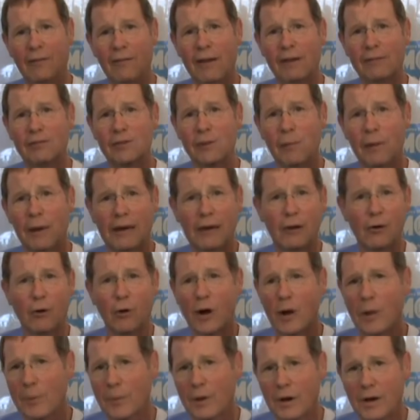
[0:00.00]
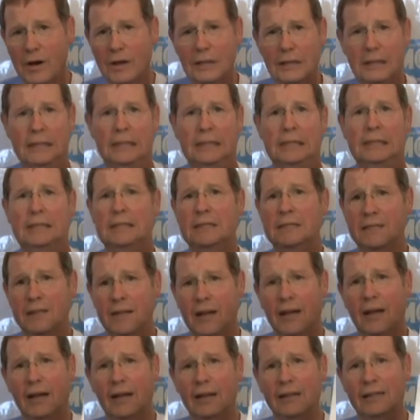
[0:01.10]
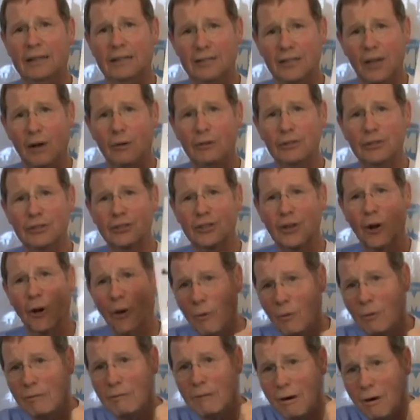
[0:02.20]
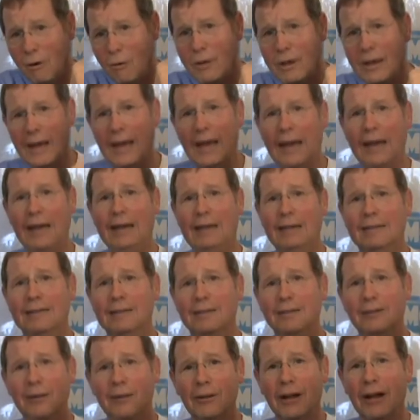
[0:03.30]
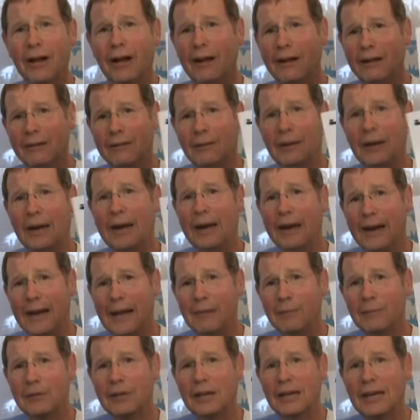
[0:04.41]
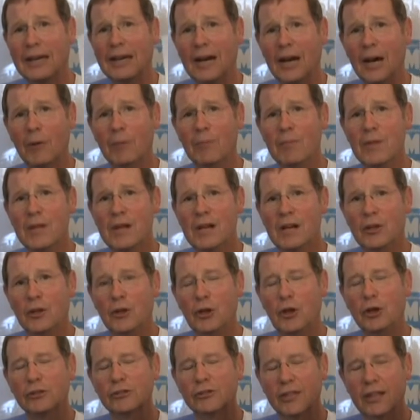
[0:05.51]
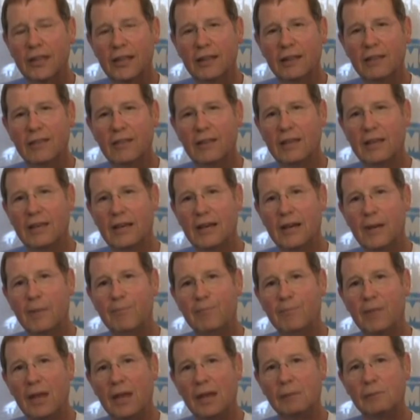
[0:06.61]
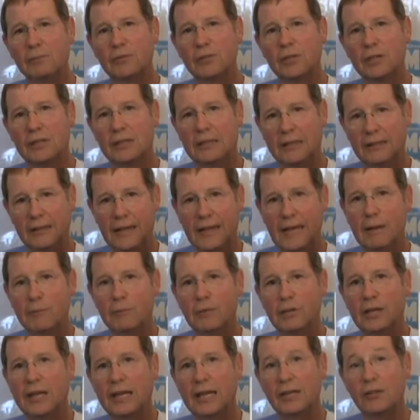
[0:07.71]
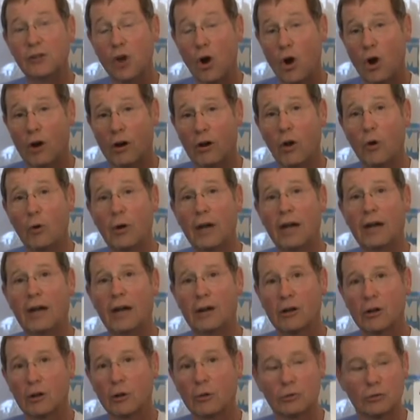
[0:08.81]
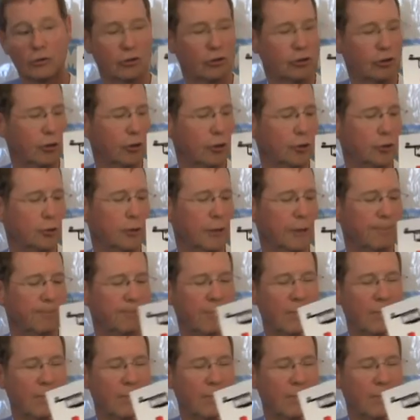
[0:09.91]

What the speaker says: If you have somebody crumping on you, don't just go, okay, we need an EMT here. Usually the EMSA, the EMTs are located close to surgery.